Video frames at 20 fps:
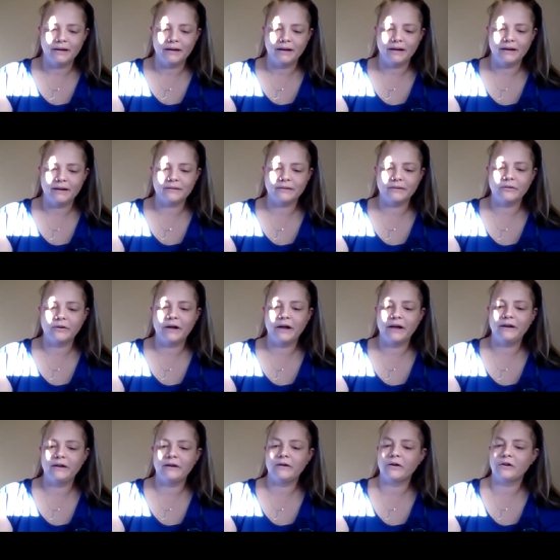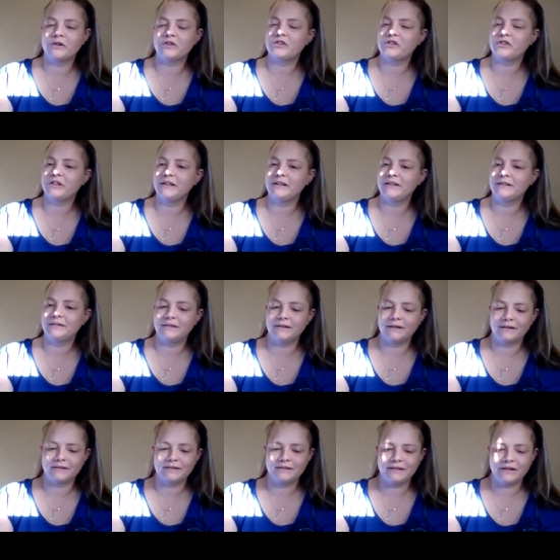It is located on Treaty
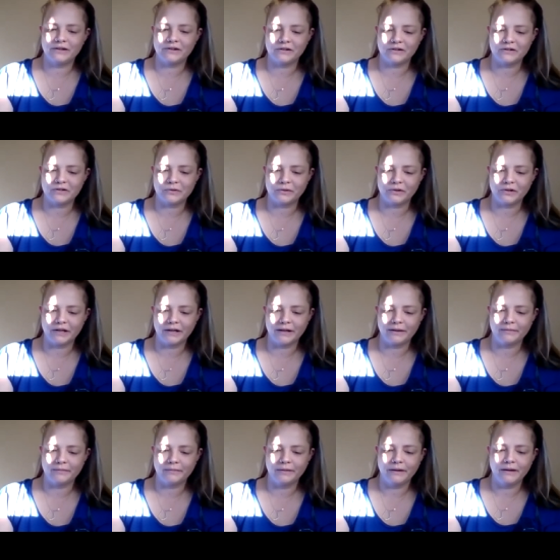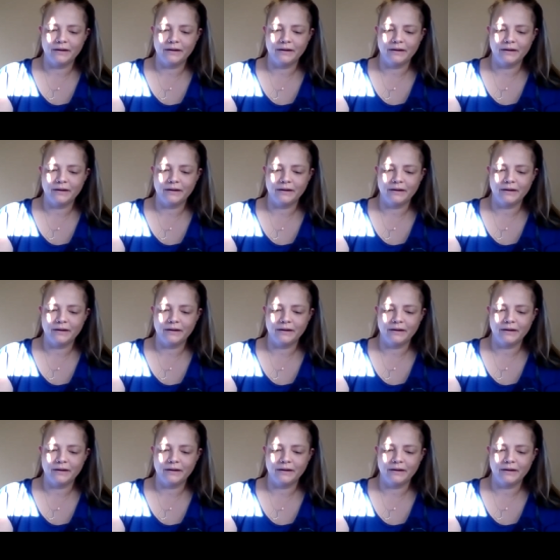6 territory.